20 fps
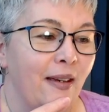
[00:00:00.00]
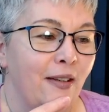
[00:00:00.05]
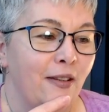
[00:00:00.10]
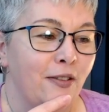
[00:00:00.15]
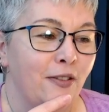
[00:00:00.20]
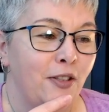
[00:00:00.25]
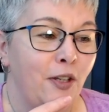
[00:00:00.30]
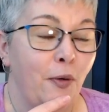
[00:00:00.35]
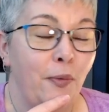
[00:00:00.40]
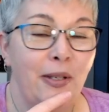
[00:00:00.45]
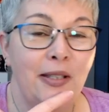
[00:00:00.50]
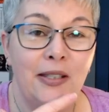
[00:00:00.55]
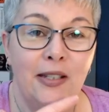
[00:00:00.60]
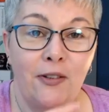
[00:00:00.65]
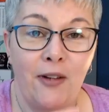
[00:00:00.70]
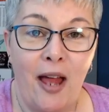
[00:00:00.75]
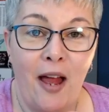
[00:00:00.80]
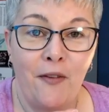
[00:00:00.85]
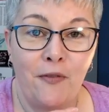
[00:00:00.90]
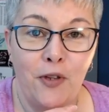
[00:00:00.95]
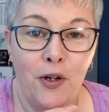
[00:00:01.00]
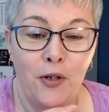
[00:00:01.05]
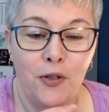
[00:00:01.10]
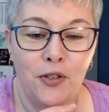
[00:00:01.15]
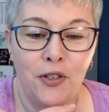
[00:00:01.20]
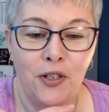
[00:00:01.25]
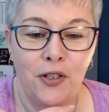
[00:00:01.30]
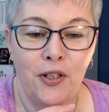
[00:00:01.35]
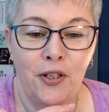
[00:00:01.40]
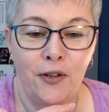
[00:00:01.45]
So we still have those
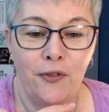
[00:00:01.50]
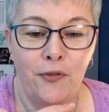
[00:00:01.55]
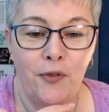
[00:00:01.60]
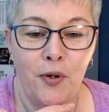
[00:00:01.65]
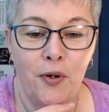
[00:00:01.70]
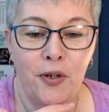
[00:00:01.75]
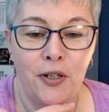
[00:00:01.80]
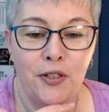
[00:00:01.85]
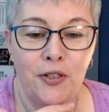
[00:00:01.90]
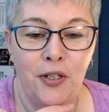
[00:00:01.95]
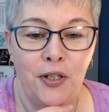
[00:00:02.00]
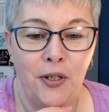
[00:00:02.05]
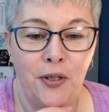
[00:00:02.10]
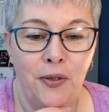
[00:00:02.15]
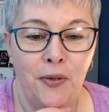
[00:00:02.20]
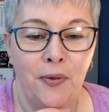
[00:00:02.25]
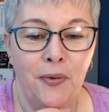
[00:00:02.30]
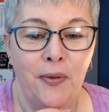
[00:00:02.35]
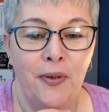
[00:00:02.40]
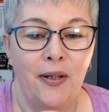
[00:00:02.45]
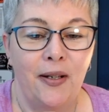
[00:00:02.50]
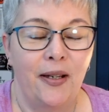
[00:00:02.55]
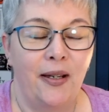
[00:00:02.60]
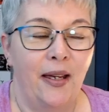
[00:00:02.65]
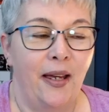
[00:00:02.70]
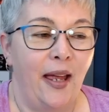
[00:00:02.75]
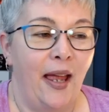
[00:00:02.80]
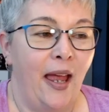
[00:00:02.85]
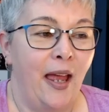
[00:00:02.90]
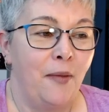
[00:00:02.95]
to look forward to.
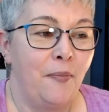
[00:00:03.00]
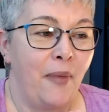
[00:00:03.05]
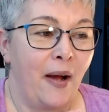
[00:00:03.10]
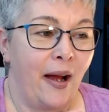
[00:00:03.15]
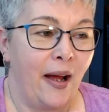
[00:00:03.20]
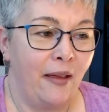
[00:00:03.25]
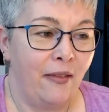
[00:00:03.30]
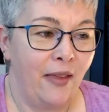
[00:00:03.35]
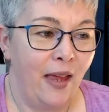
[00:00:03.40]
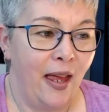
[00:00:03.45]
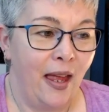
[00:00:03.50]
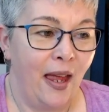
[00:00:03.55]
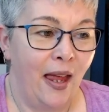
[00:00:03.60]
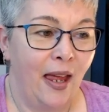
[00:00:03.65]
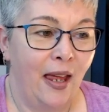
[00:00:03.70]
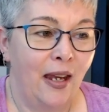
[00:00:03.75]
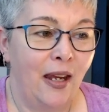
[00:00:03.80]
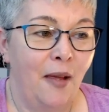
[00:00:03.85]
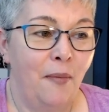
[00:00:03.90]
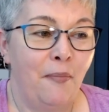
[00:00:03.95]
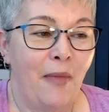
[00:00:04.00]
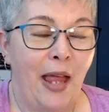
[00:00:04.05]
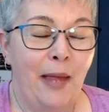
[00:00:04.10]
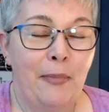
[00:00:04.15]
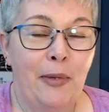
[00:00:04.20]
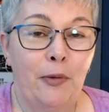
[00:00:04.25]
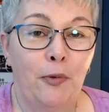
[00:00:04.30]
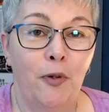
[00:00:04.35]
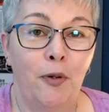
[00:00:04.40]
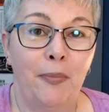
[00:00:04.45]
And by then,
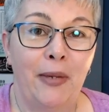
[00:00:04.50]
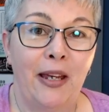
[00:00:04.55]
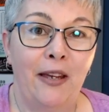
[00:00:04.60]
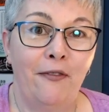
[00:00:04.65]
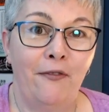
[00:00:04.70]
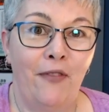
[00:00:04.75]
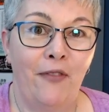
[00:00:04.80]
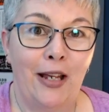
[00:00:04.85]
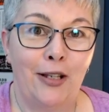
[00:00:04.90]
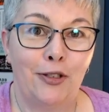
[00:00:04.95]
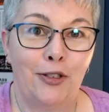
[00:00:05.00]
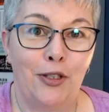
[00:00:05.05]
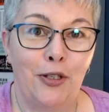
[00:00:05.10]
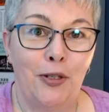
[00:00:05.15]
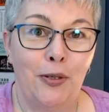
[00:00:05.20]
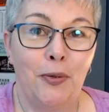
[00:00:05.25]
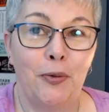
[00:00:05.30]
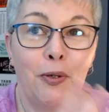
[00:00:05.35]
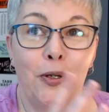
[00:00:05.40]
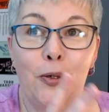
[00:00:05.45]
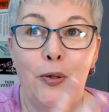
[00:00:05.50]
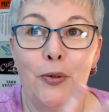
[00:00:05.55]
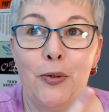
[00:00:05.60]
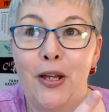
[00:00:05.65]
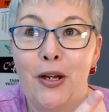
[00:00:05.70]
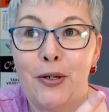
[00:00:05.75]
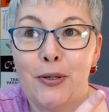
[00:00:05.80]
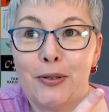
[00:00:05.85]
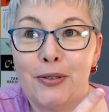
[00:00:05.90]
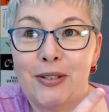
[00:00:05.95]
maybe we'll be in phase two. Who
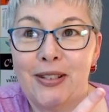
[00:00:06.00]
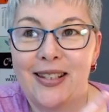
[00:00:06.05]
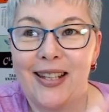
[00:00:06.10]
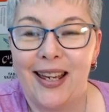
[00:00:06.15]
knows?